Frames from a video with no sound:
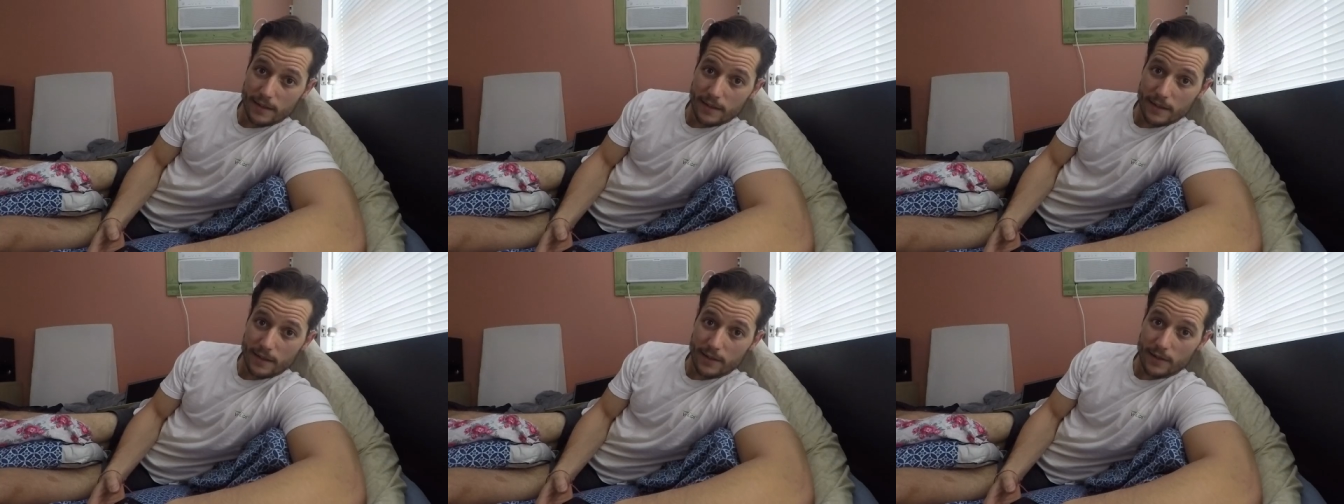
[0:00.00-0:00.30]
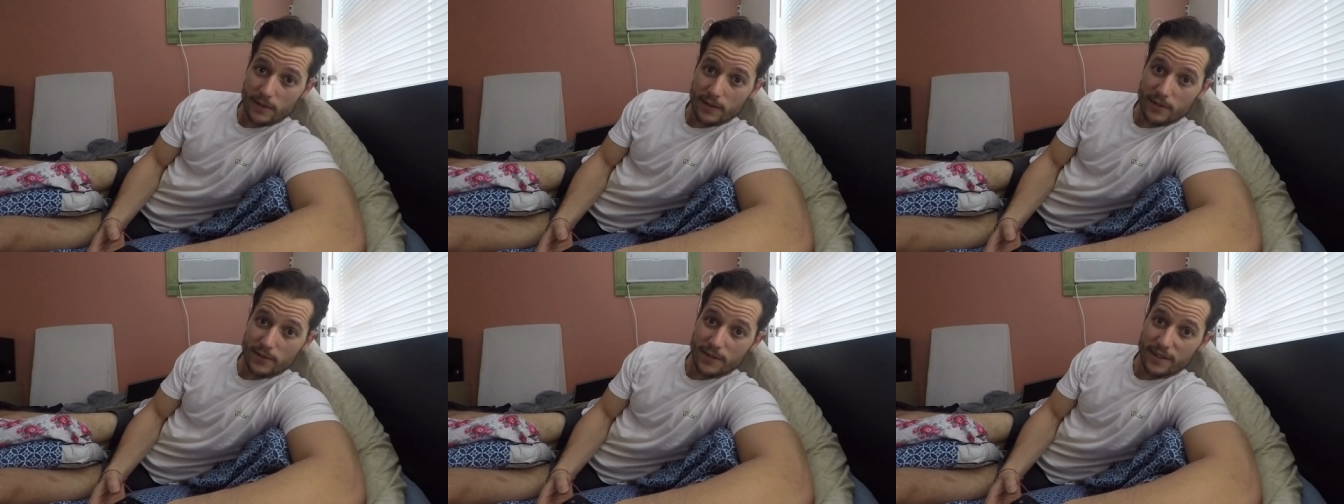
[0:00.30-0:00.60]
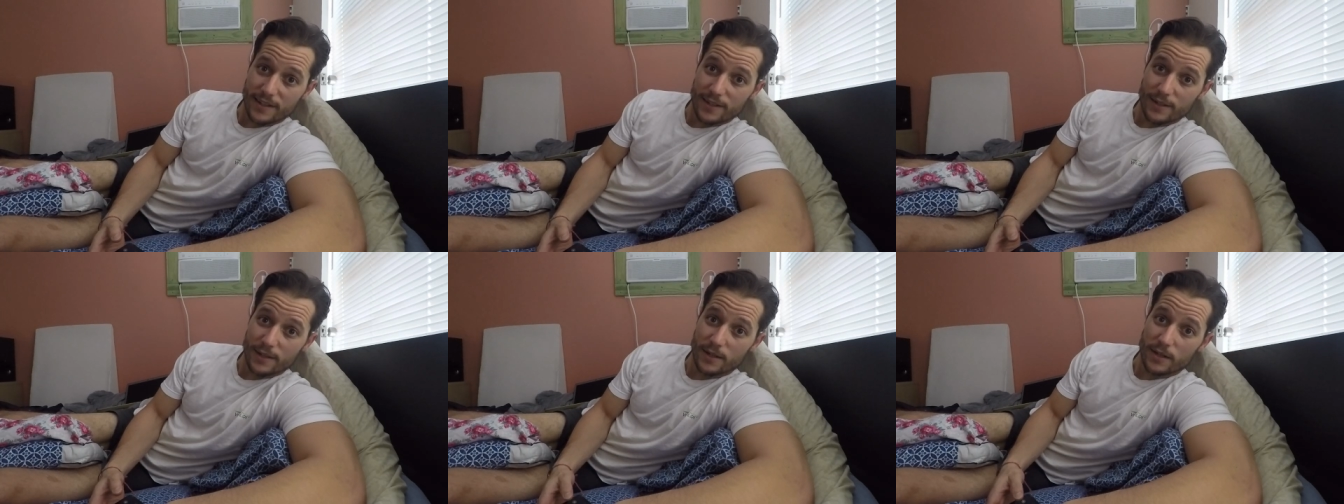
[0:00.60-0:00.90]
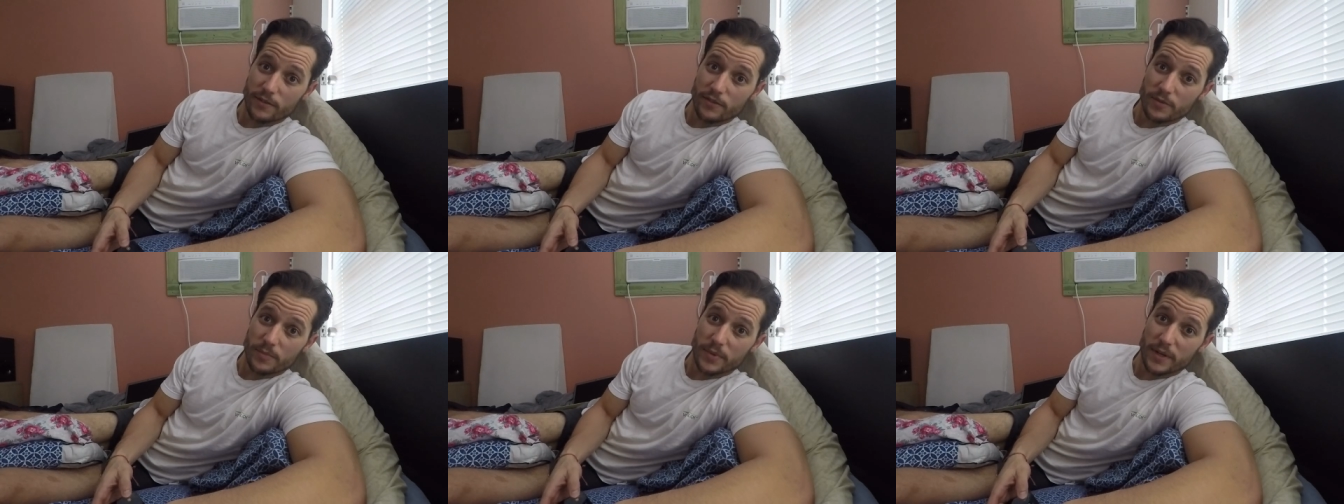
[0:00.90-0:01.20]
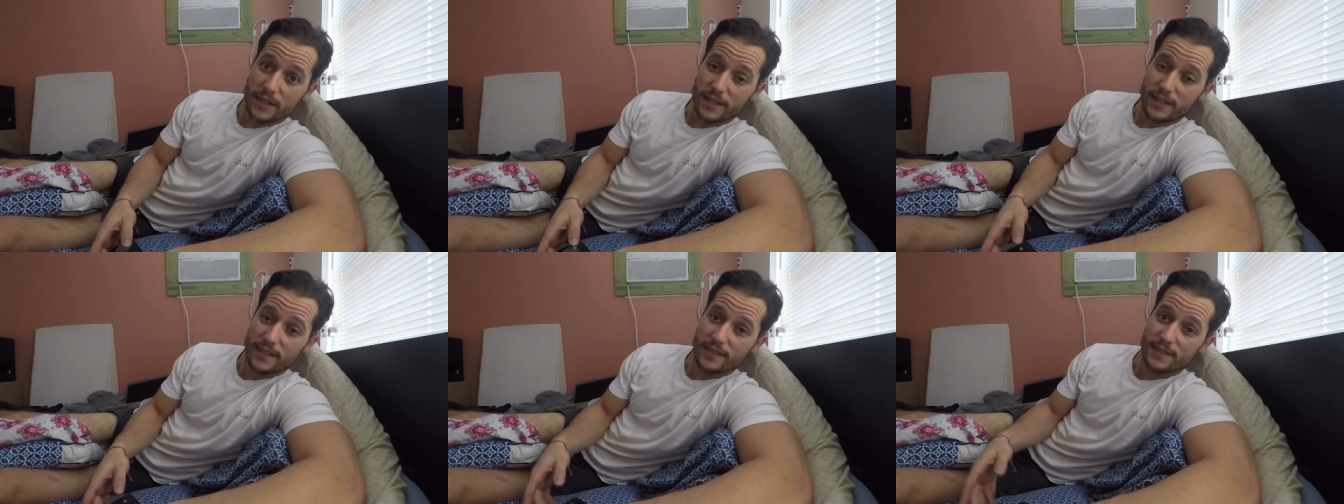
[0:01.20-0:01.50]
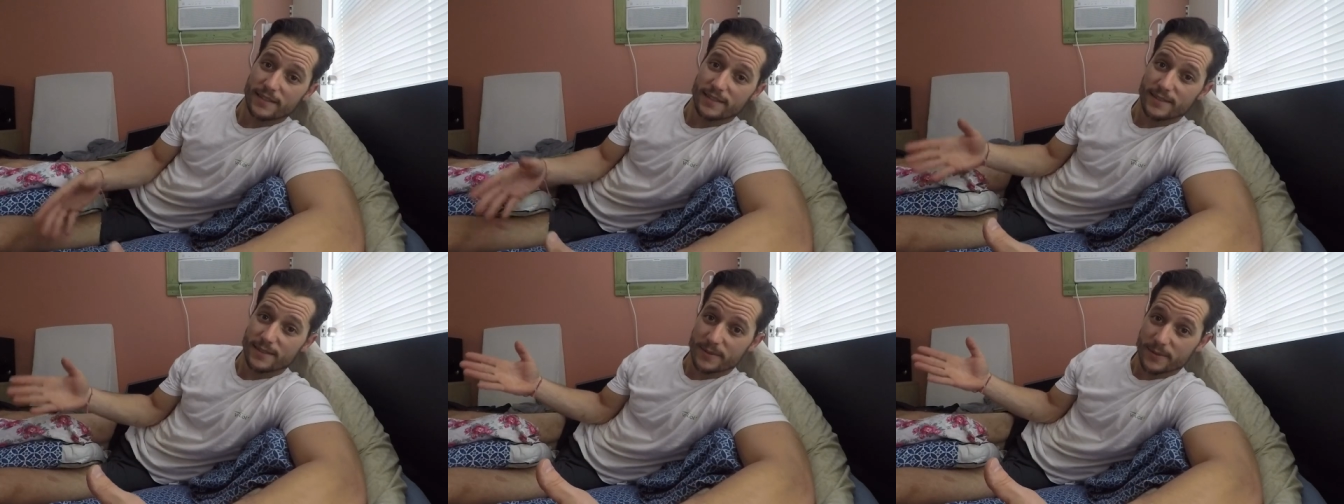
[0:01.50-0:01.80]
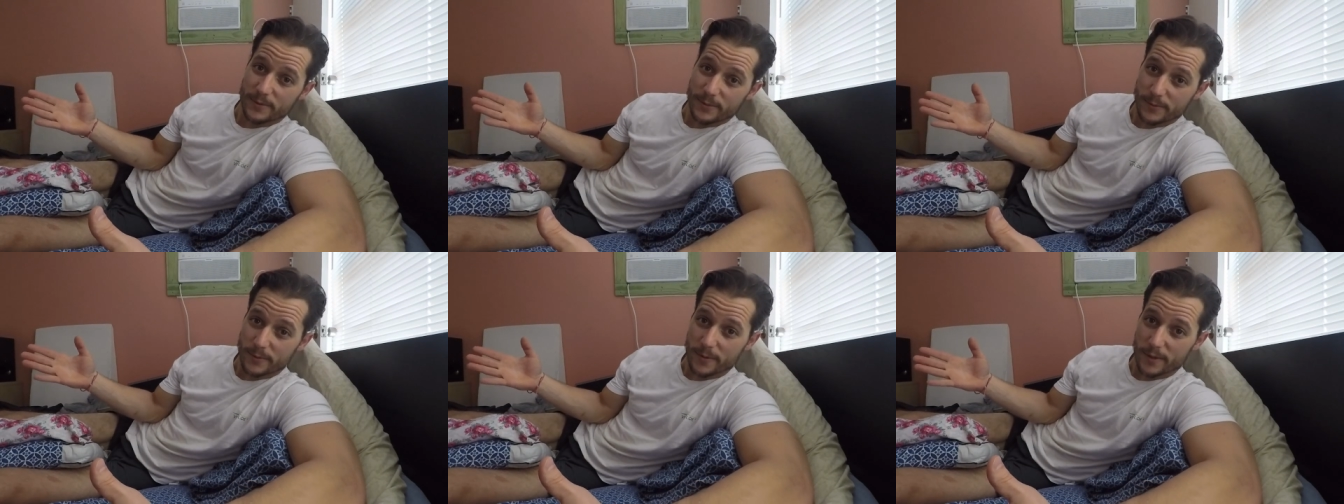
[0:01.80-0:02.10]
hello hello everybody
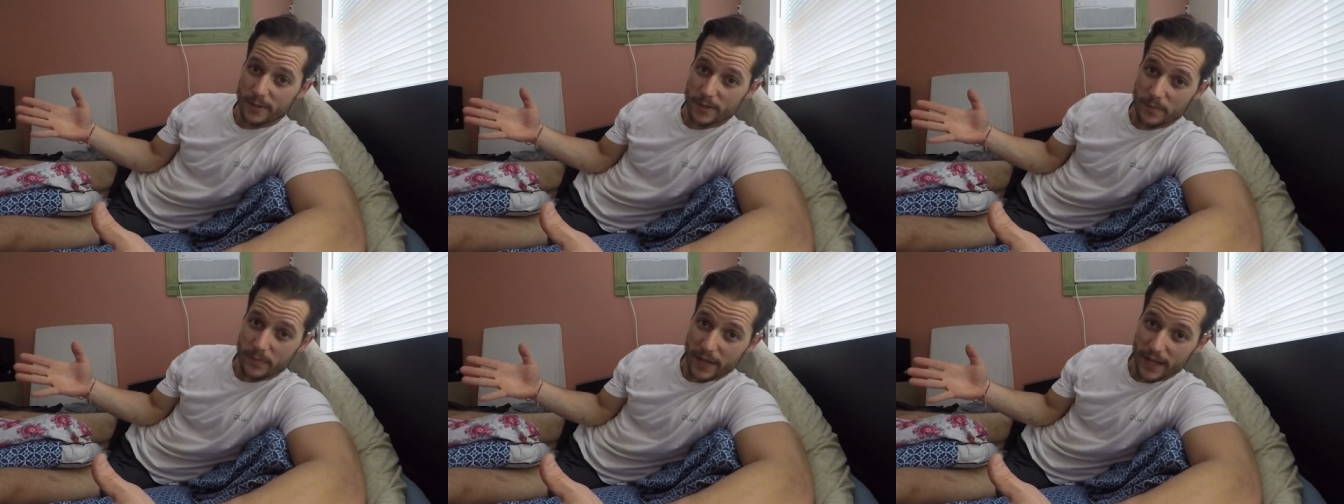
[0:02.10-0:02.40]
welcome